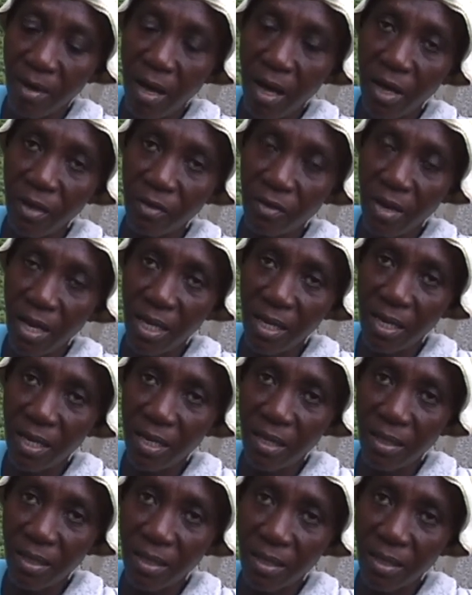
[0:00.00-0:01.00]

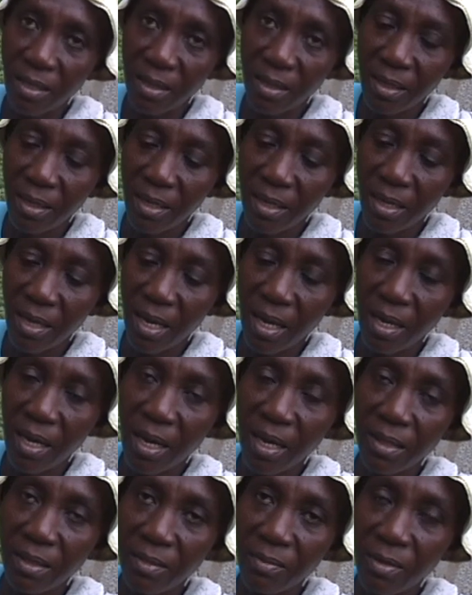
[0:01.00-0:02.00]
Arthritis and
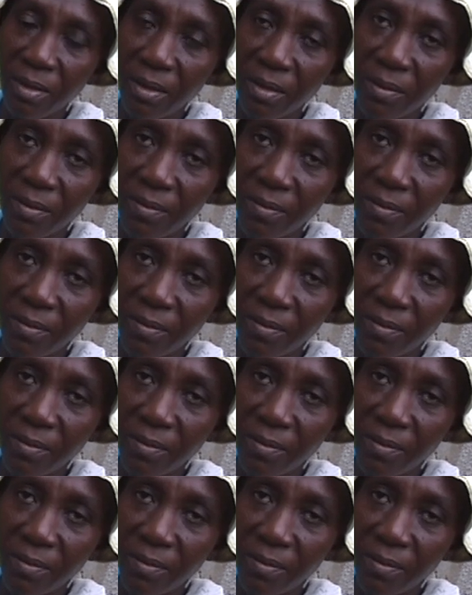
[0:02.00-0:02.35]
uh, asthma.